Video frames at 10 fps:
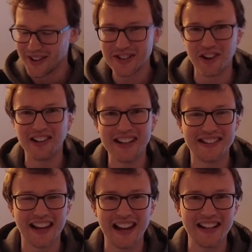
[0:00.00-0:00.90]
was already
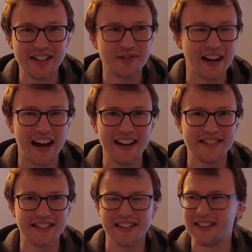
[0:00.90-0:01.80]
telling you
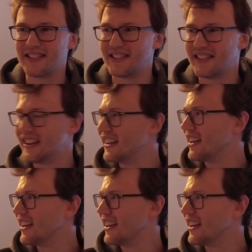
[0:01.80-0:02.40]
guys in,